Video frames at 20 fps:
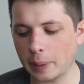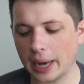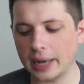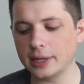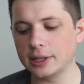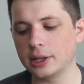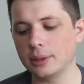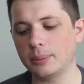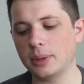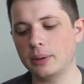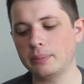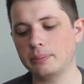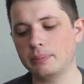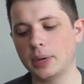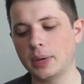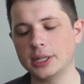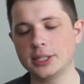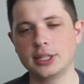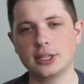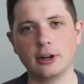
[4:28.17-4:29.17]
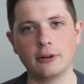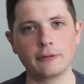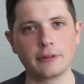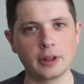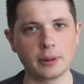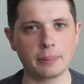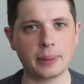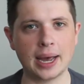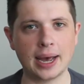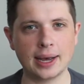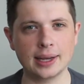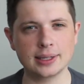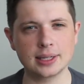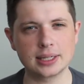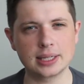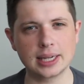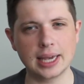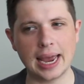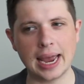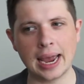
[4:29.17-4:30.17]
painted them up myself in the
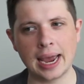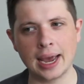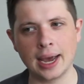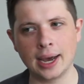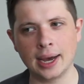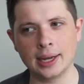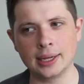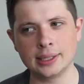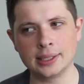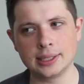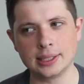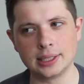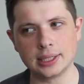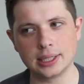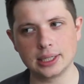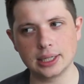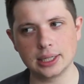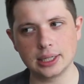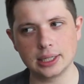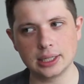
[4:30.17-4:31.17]
past, and